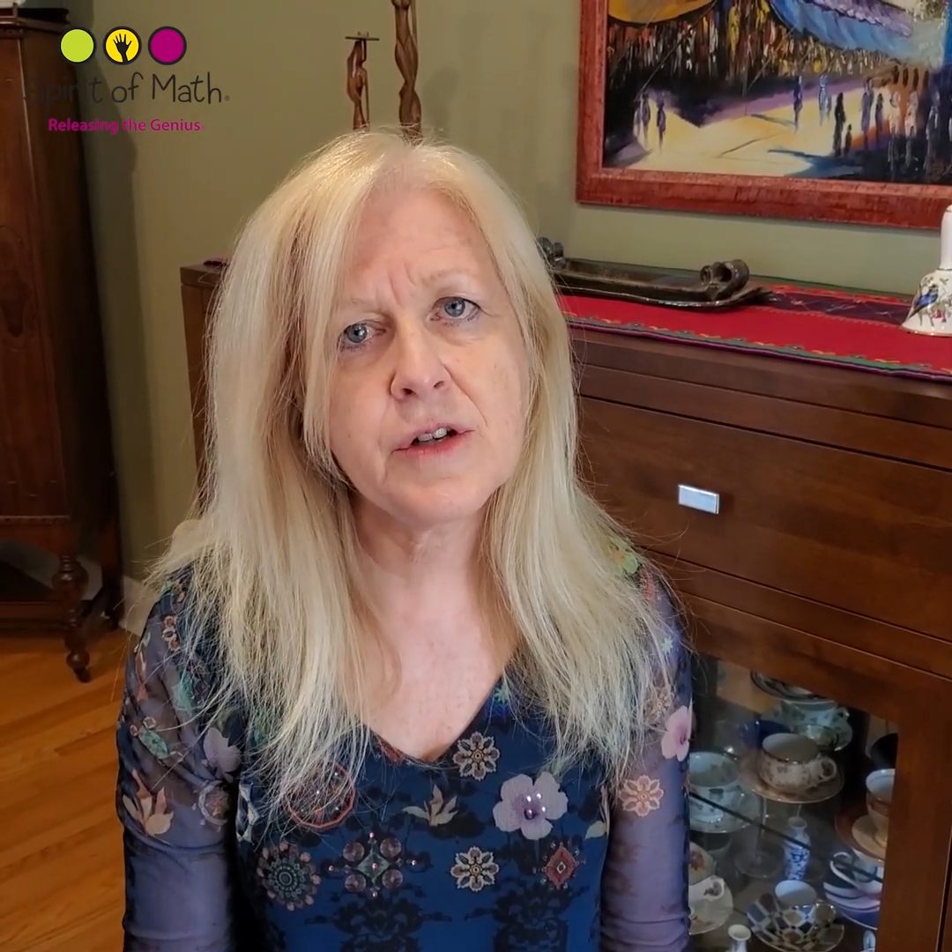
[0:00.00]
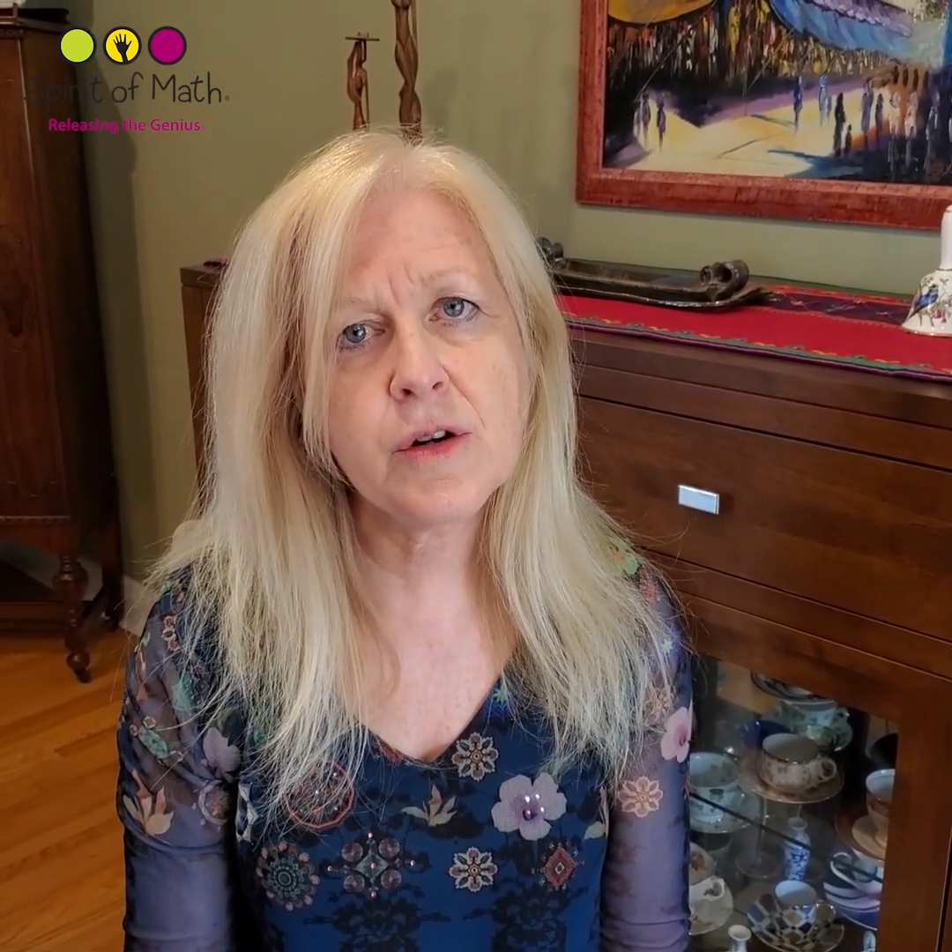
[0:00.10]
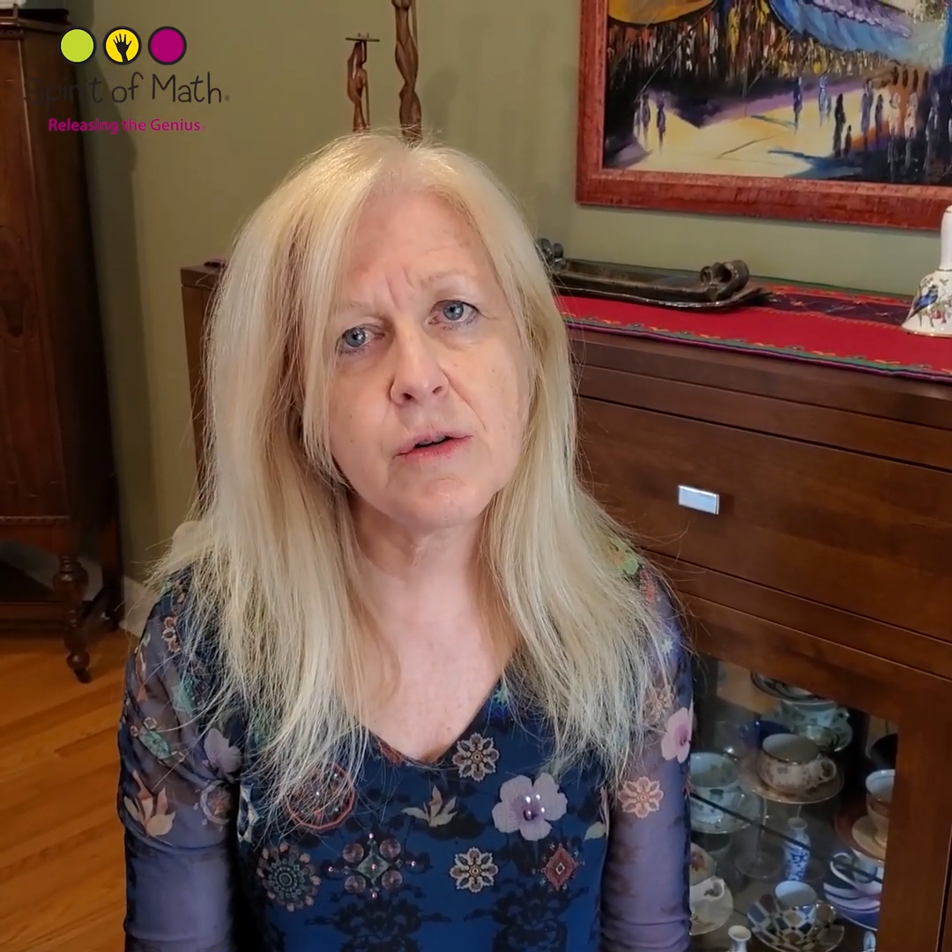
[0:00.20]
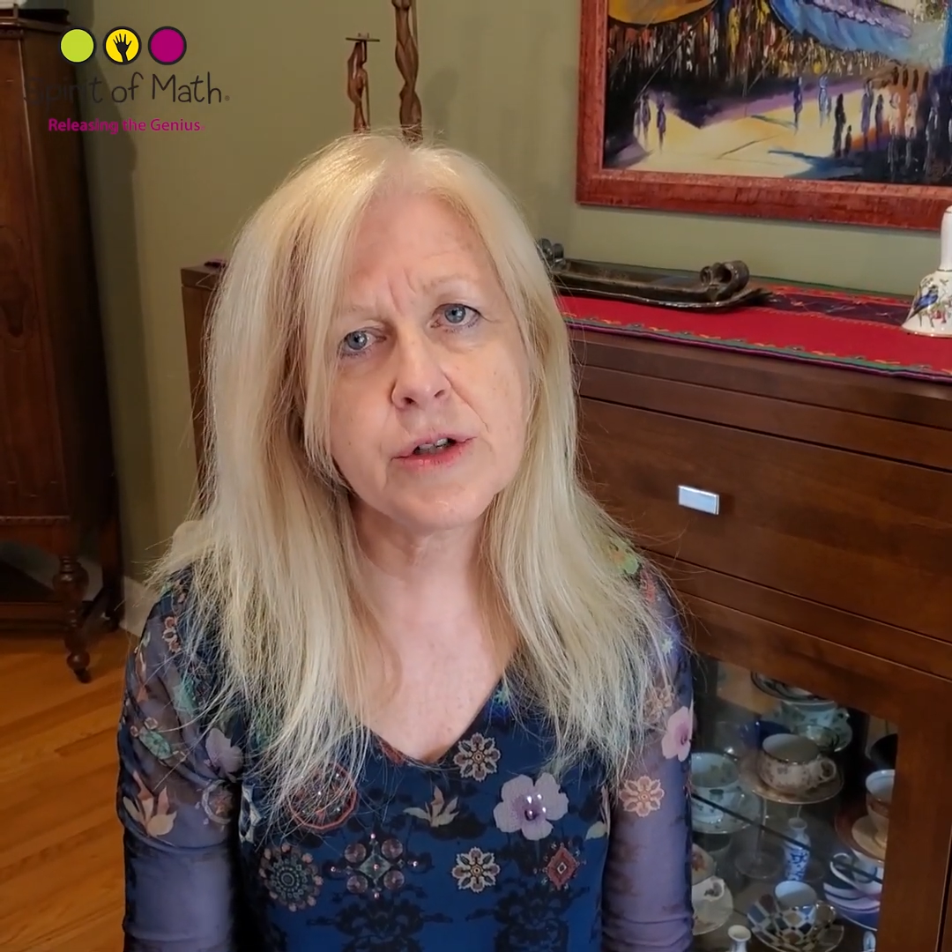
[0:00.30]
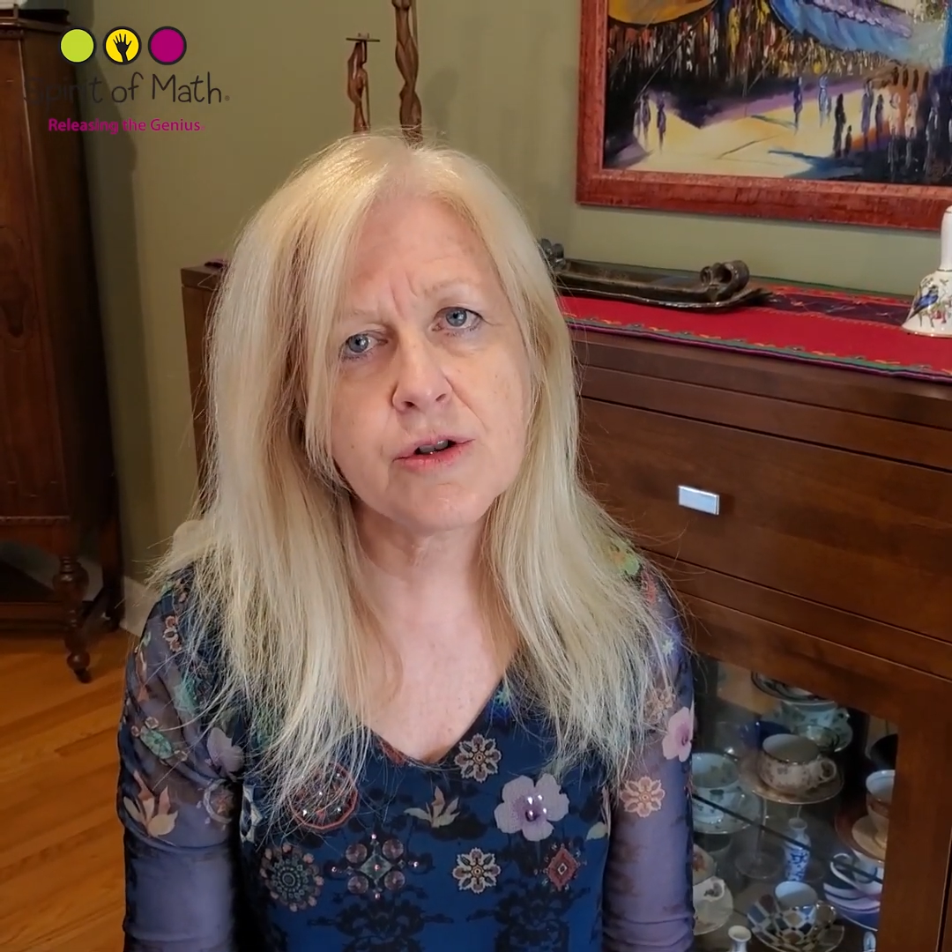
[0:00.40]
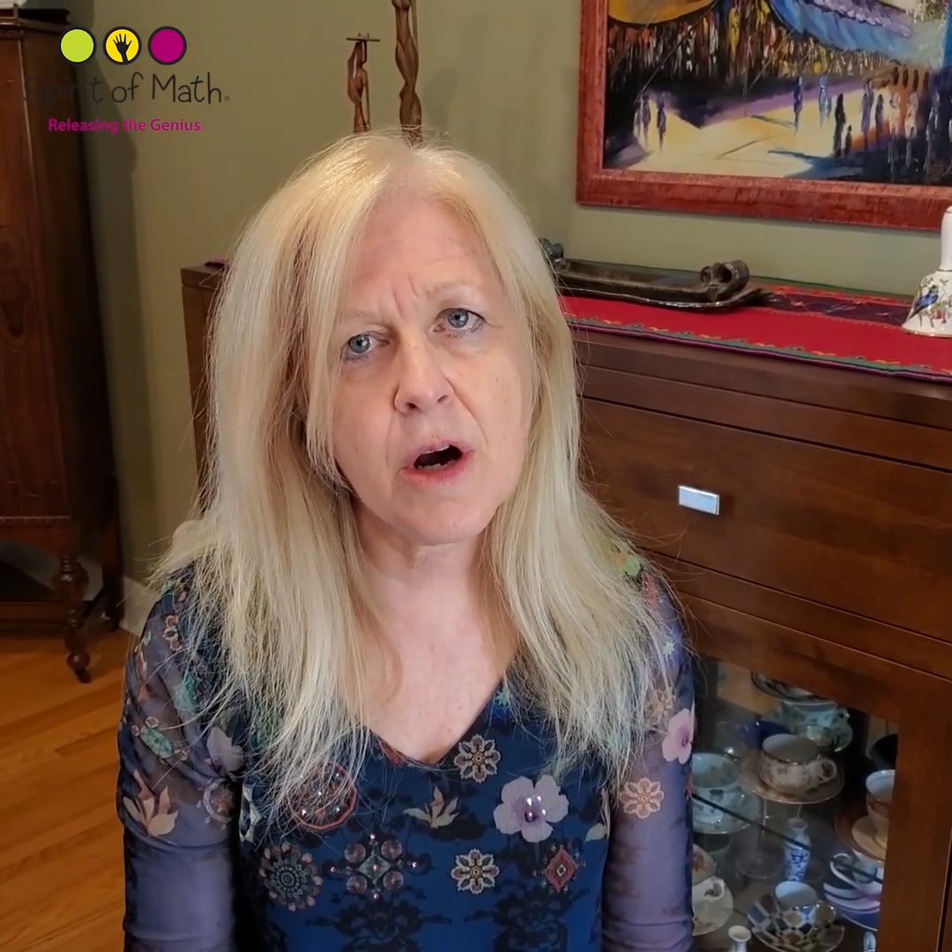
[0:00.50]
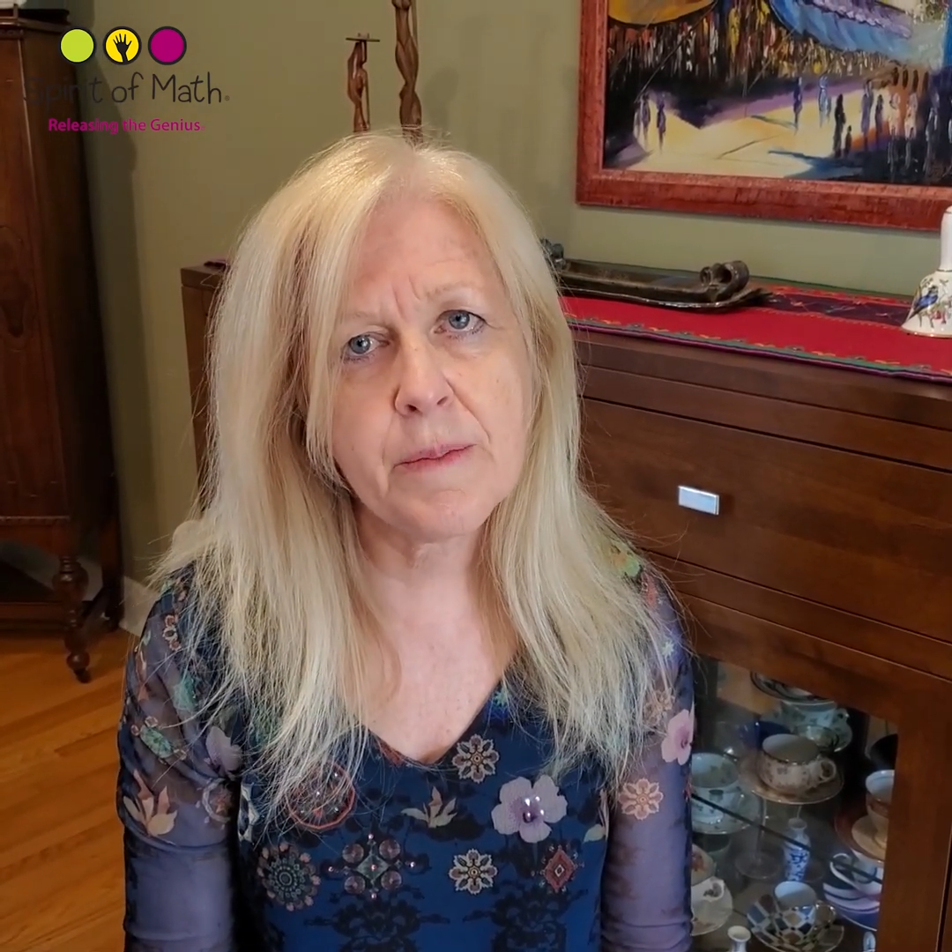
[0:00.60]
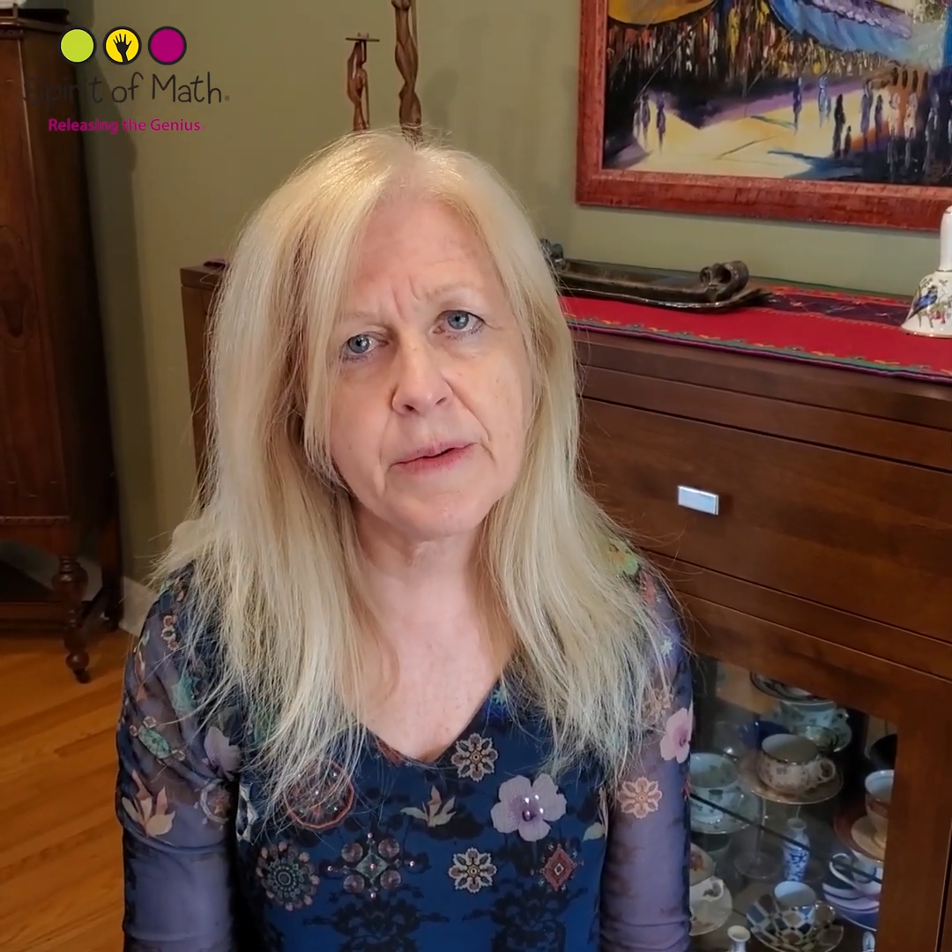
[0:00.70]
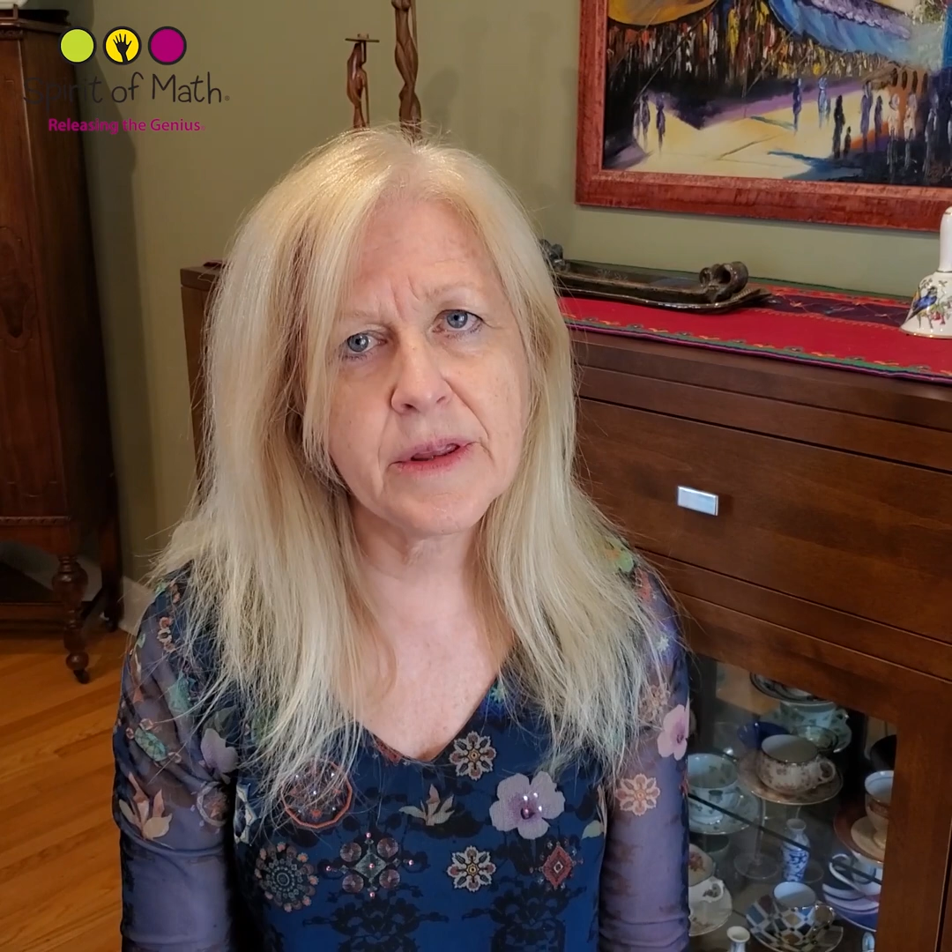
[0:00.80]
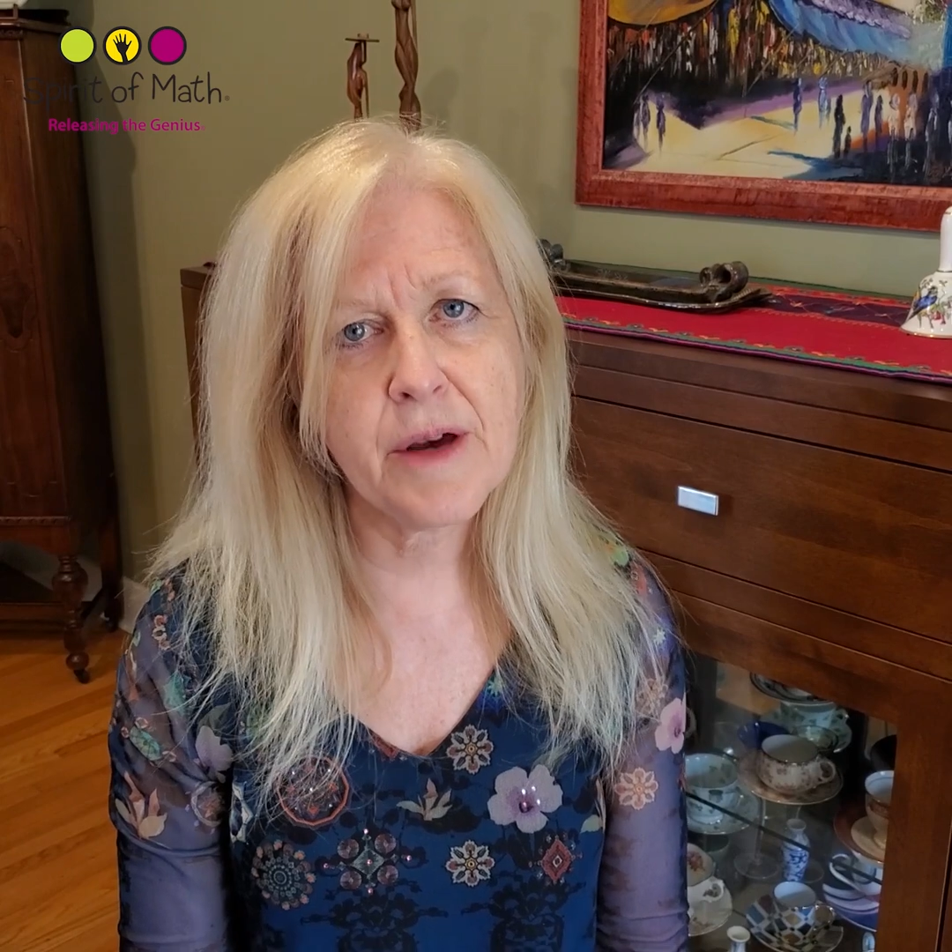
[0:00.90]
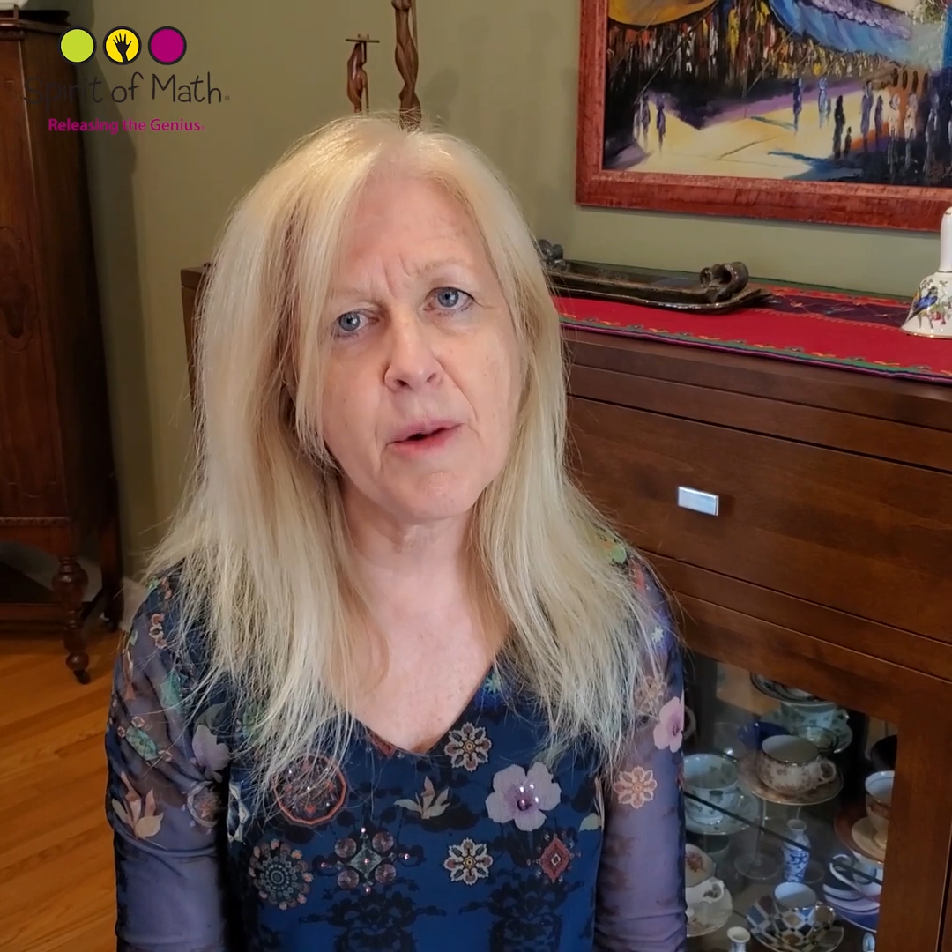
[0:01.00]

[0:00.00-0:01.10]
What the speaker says: to go and drop them